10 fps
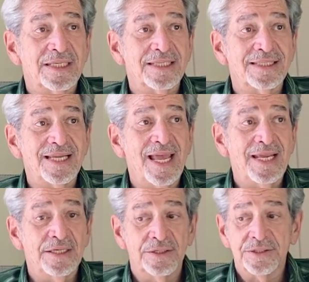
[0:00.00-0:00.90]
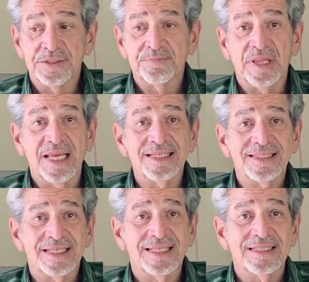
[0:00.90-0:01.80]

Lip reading: containers, plastic